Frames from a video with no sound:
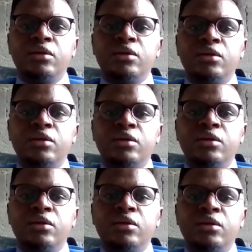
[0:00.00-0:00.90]
have to pay
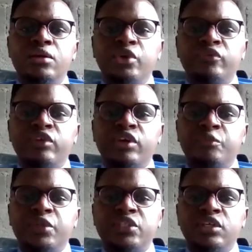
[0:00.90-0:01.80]

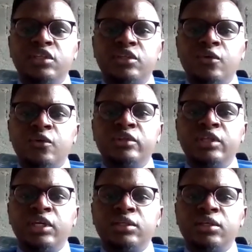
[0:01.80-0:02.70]
1.5%
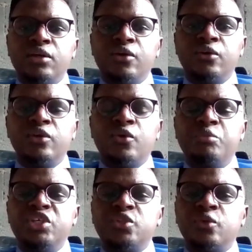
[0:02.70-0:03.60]
on the
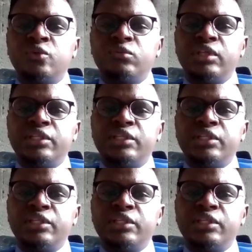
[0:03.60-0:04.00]
commission